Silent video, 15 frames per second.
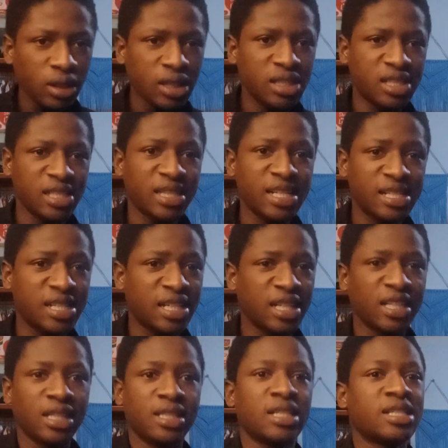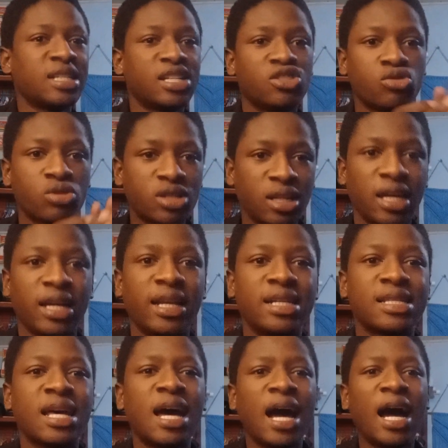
synthetic indices, there's nothing like that.